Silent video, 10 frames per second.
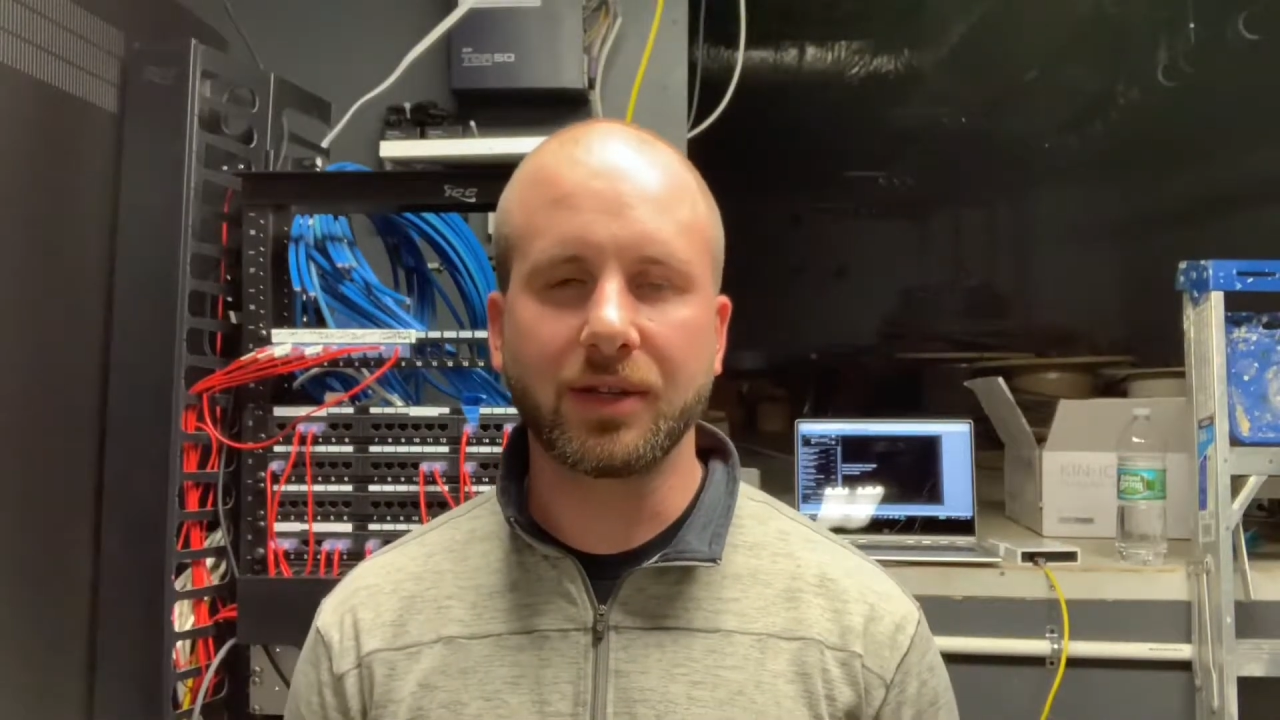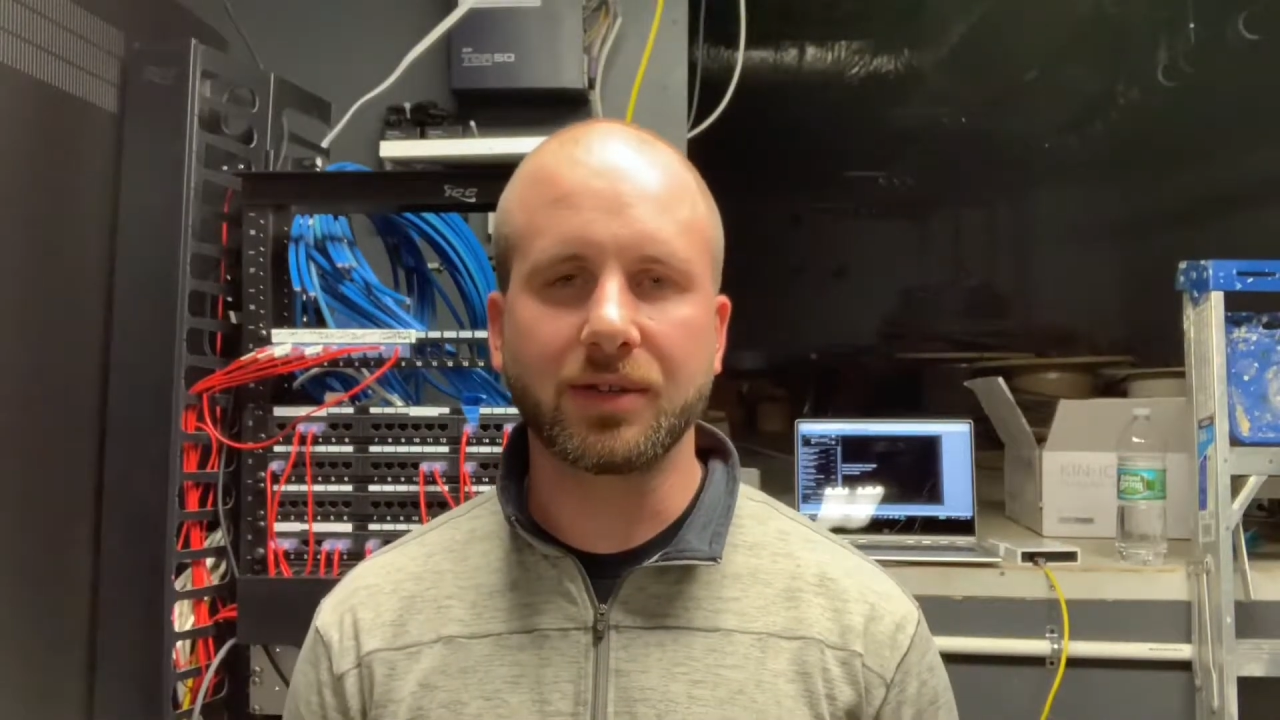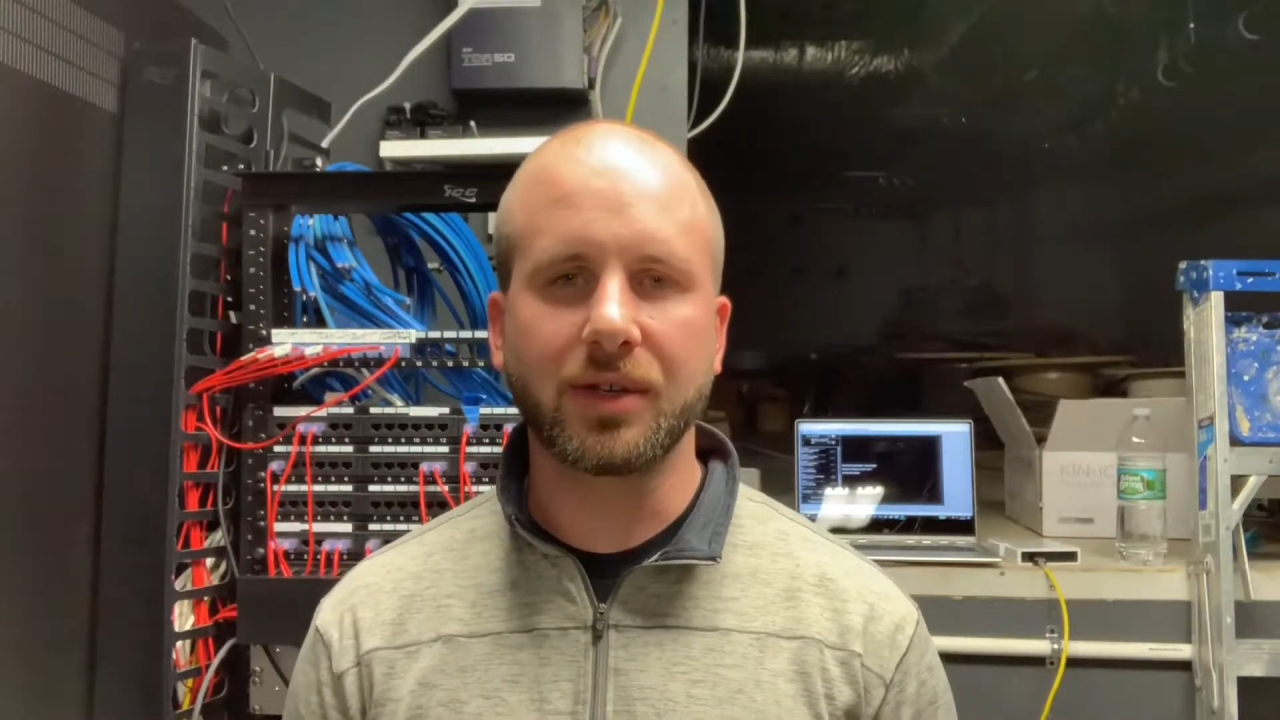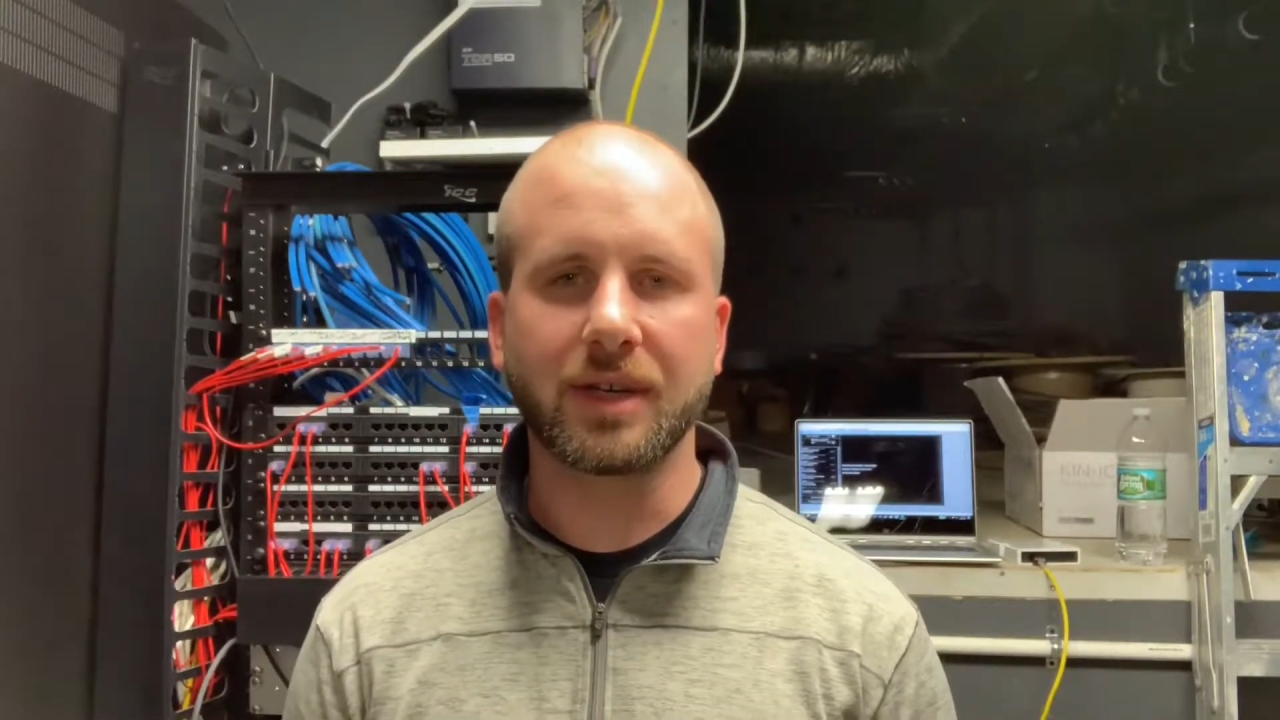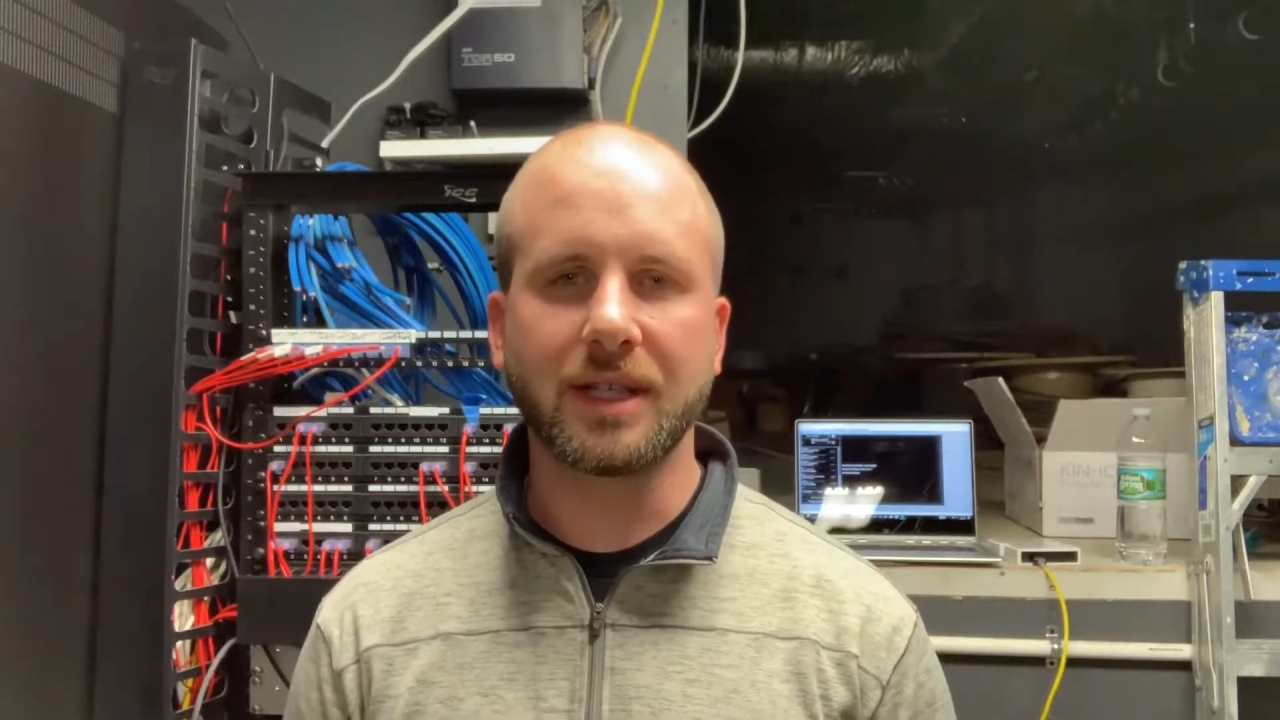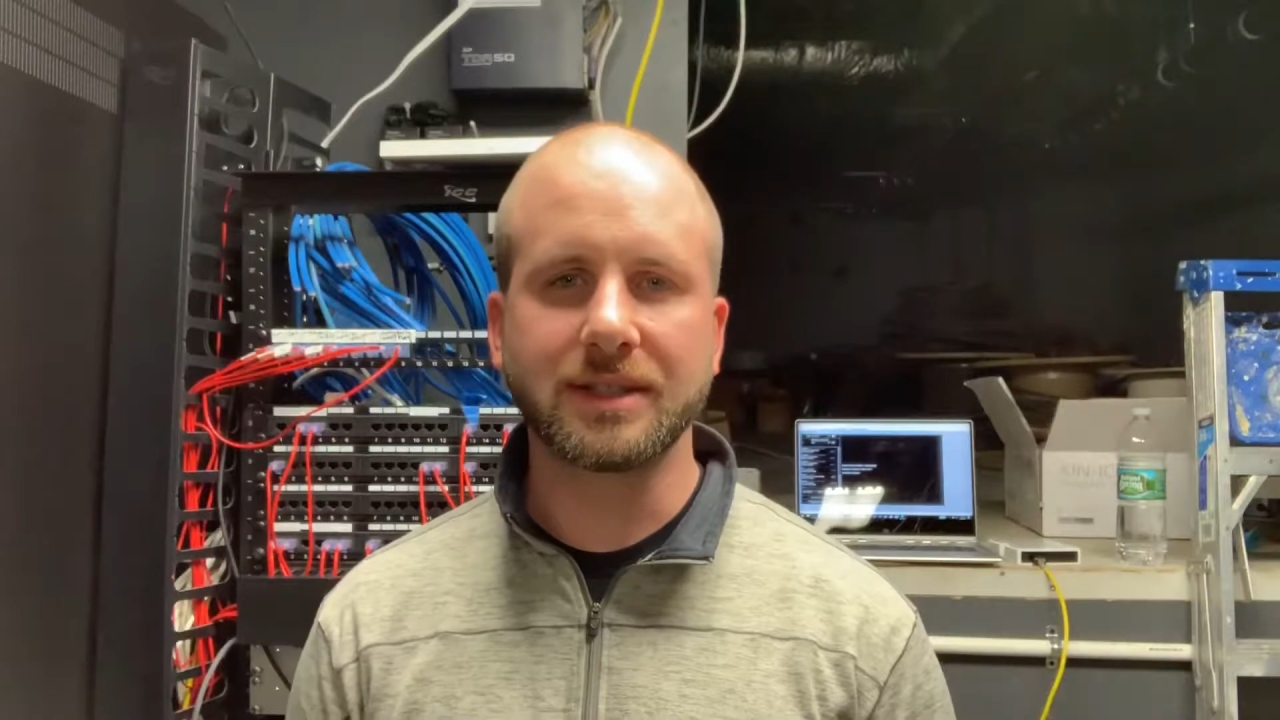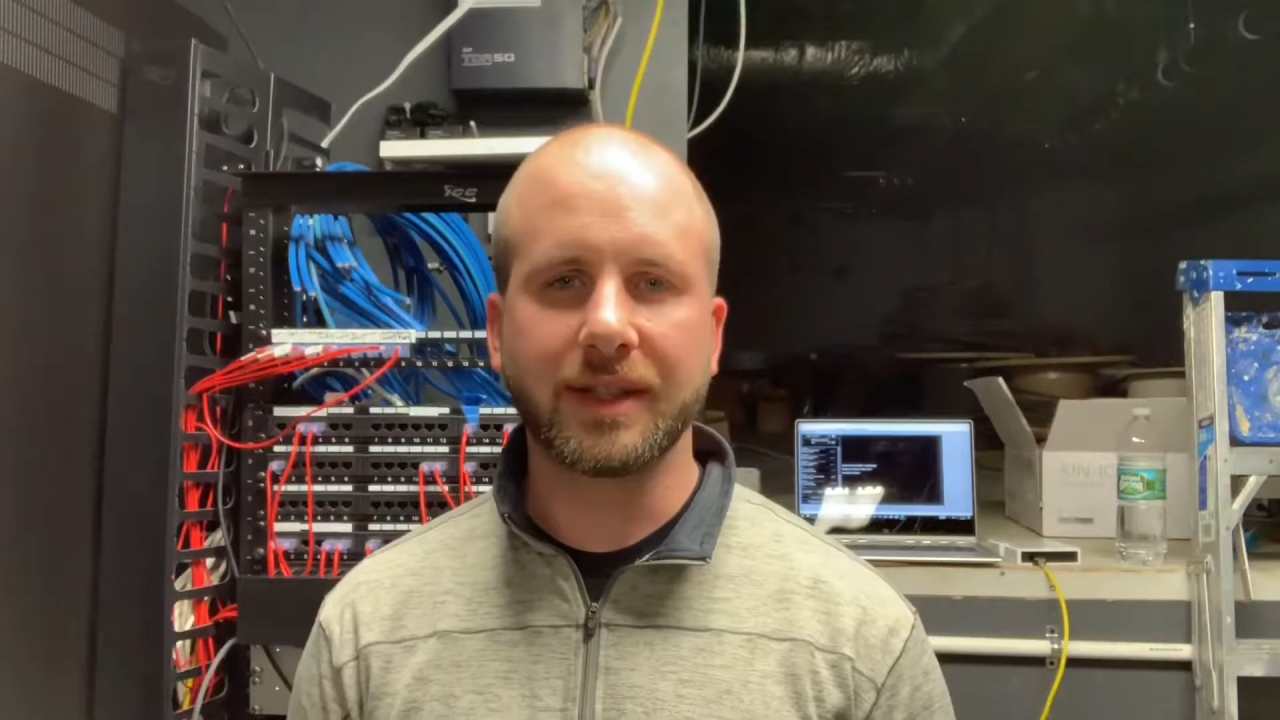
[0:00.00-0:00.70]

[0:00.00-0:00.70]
learned all kinds